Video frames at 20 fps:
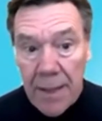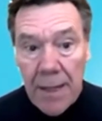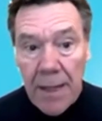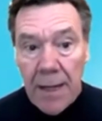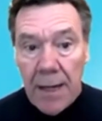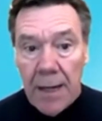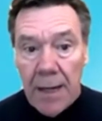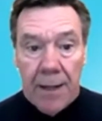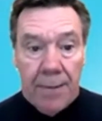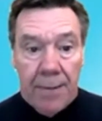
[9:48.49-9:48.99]

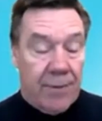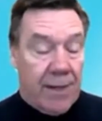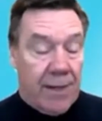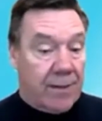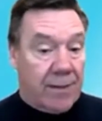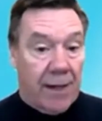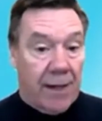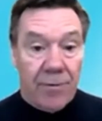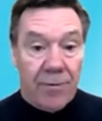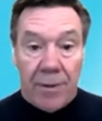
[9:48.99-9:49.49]
That
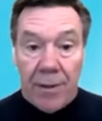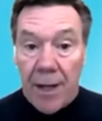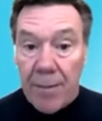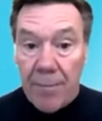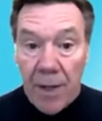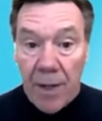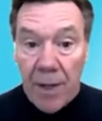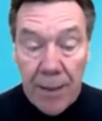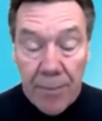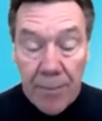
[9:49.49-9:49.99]
saves a lot of
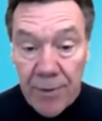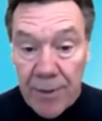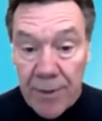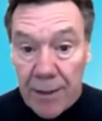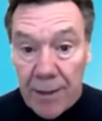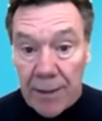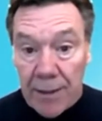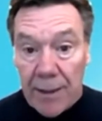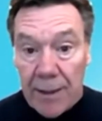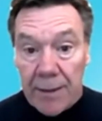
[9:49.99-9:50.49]
money,
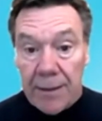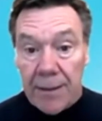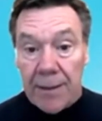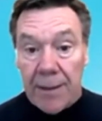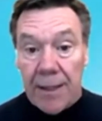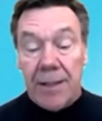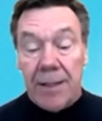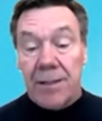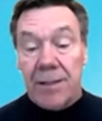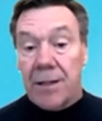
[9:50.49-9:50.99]
particularly in
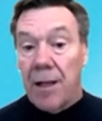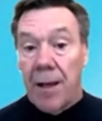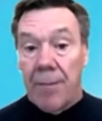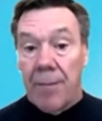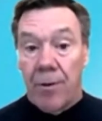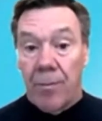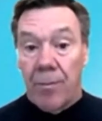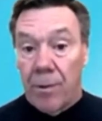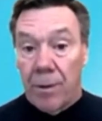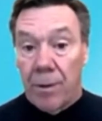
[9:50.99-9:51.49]
today's climate
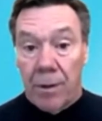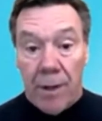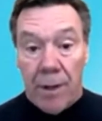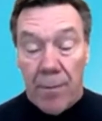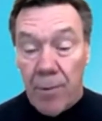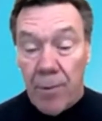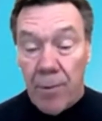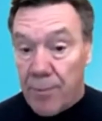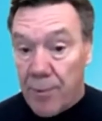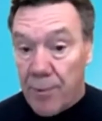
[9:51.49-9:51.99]
where lumber
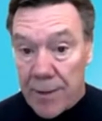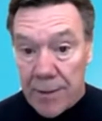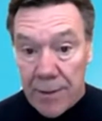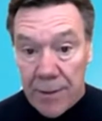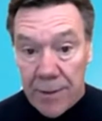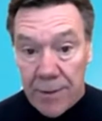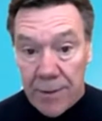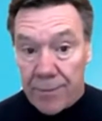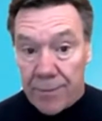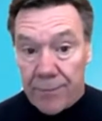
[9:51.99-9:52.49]
prices
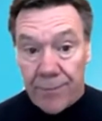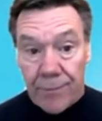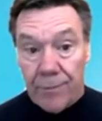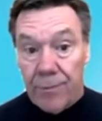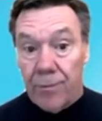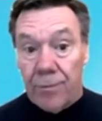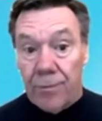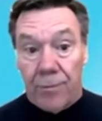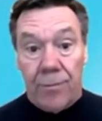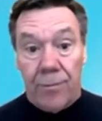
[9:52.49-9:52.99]
are through the
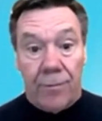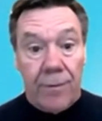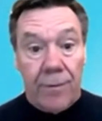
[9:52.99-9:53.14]
roof.